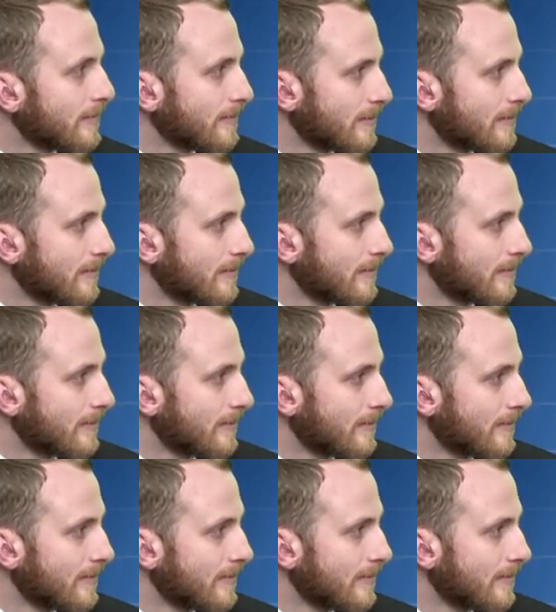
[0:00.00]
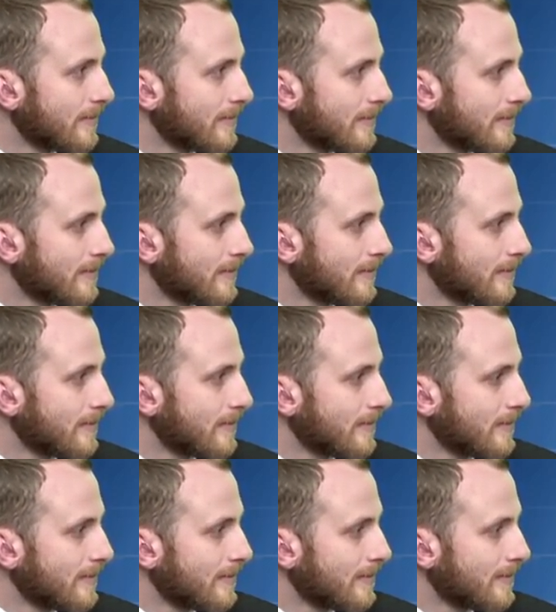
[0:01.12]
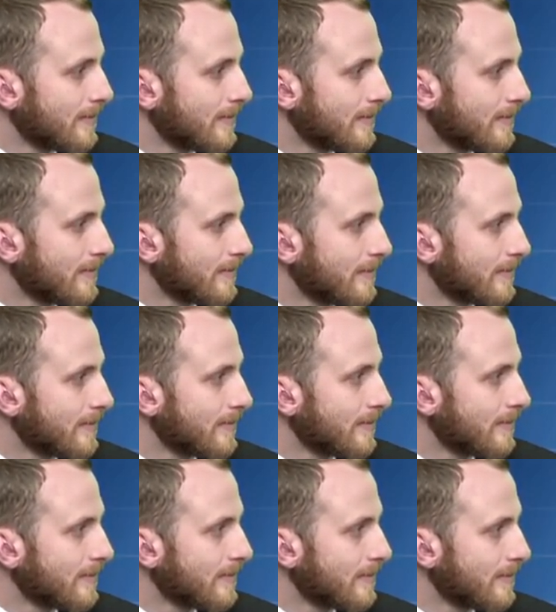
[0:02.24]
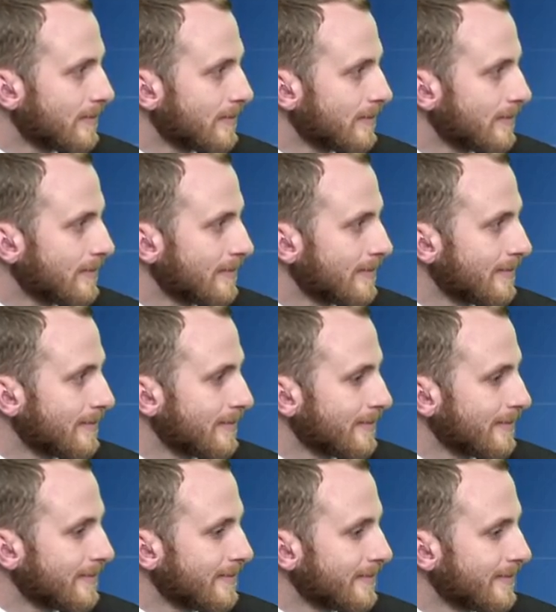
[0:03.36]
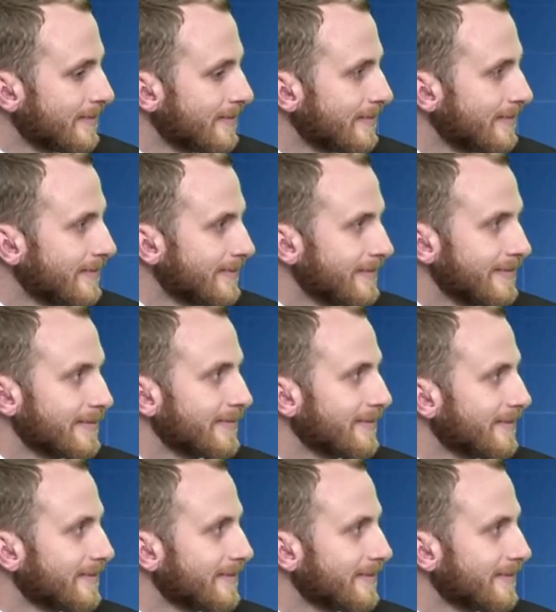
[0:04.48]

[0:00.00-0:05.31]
[no speech]